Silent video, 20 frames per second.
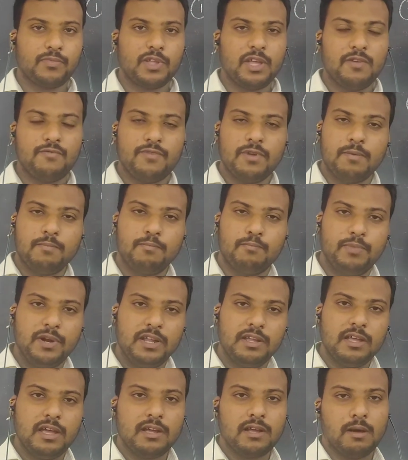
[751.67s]
If we
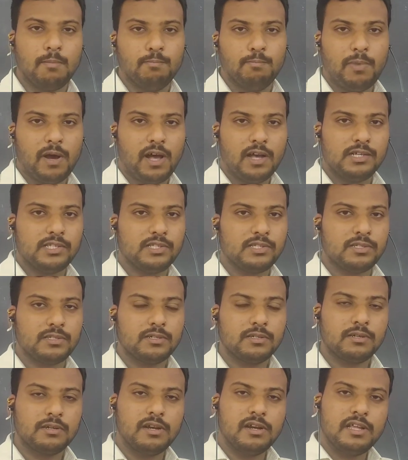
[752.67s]
bring a compass
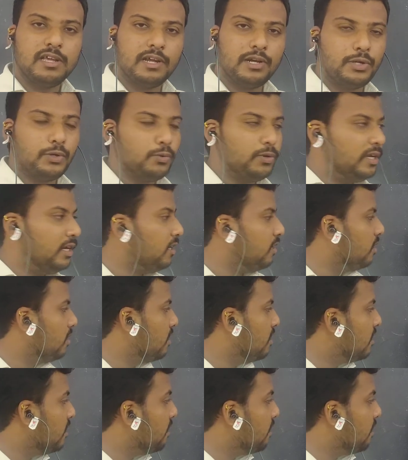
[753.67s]
near to it,